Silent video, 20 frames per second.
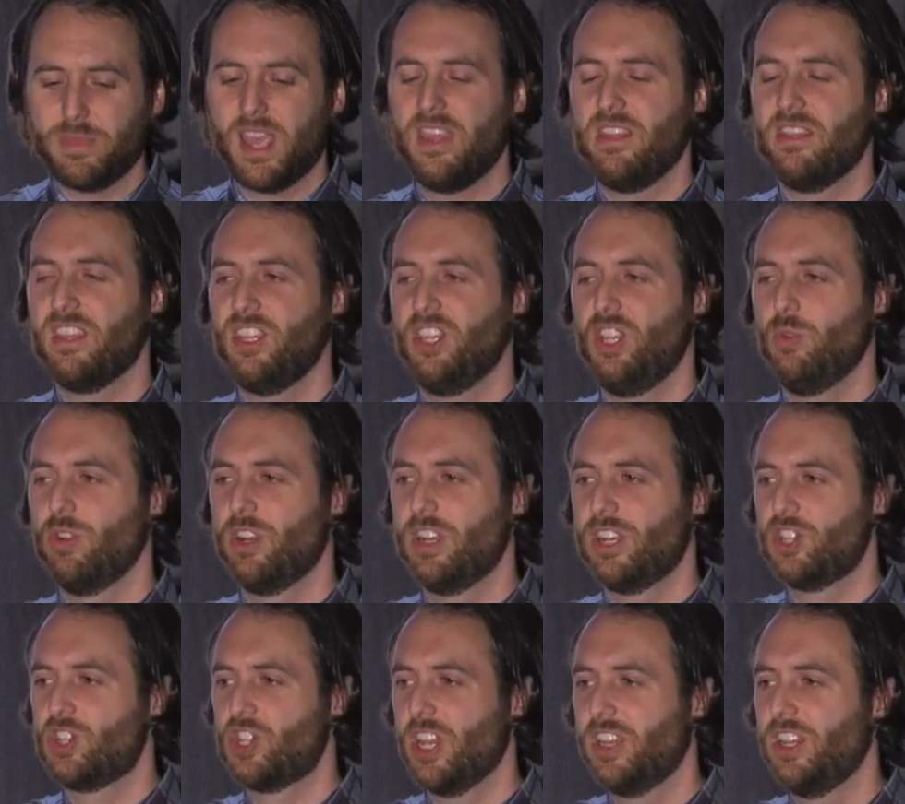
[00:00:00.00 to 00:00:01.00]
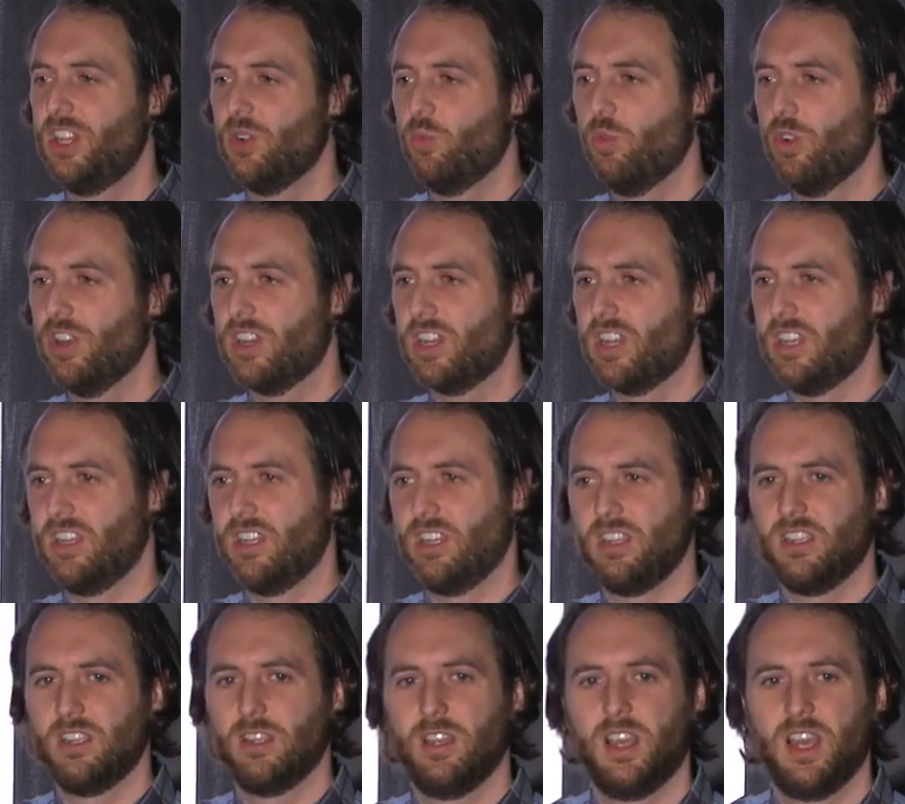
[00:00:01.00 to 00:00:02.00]
meant that you were going to check your work.
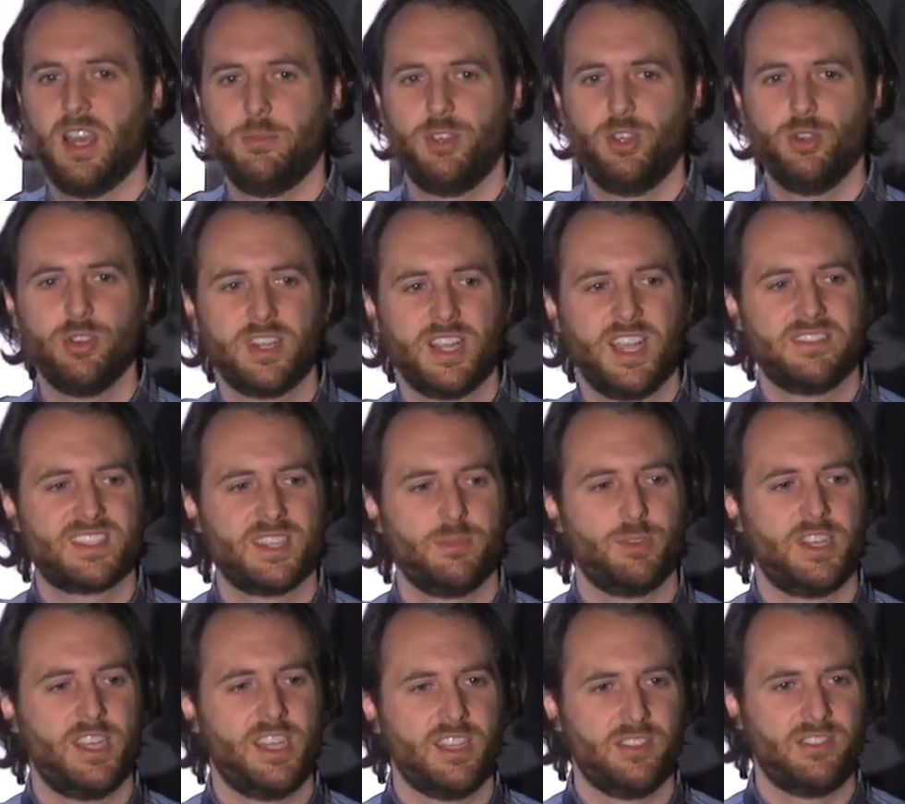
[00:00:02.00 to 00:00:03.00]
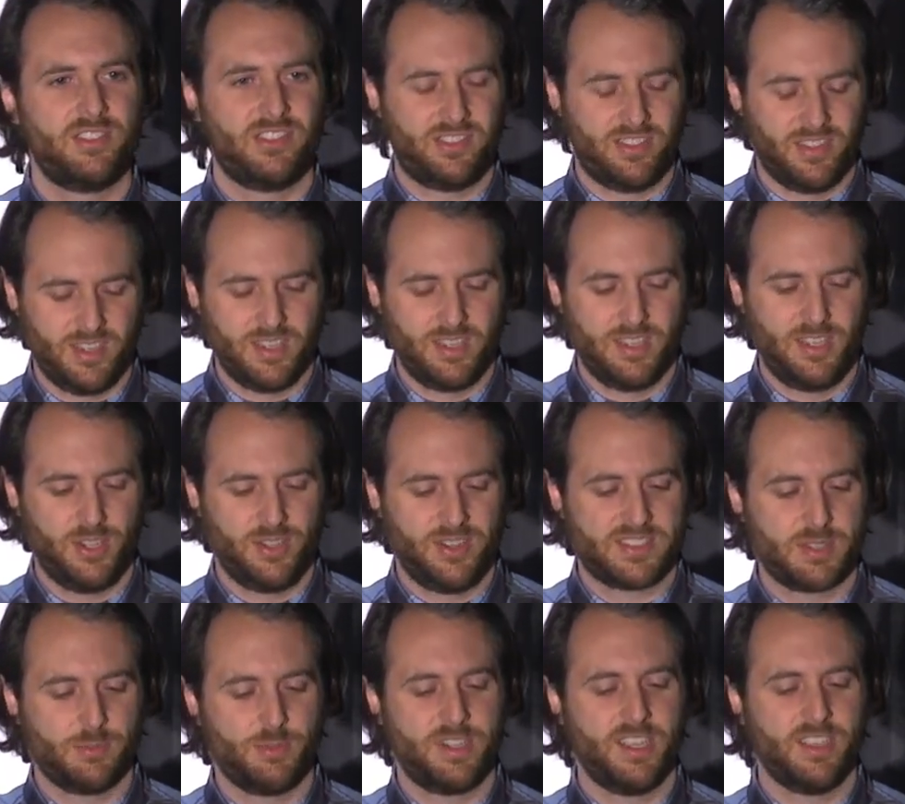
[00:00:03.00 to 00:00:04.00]
You're going to have
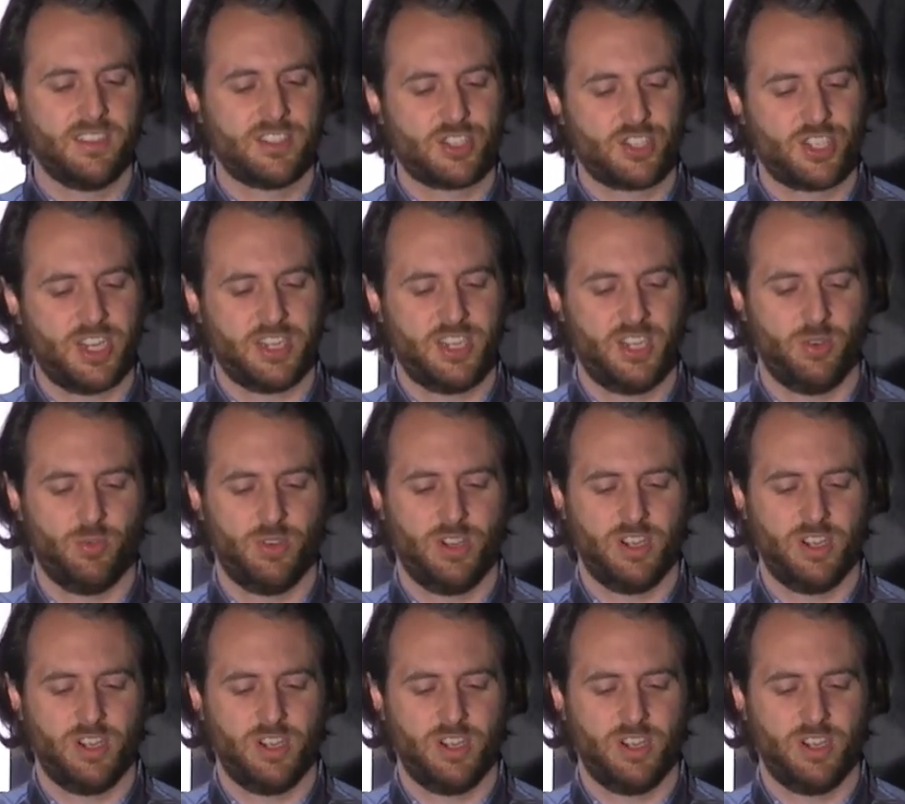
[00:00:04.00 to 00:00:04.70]
someone else check your